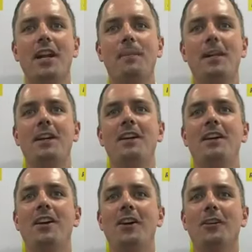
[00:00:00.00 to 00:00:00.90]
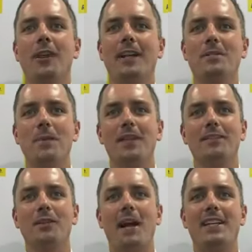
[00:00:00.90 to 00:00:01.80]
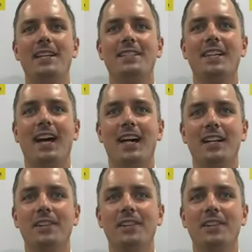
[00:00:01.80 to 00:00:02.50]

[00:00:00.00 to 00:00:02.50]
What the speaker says: gentlemen, who'd like to bid us away here today.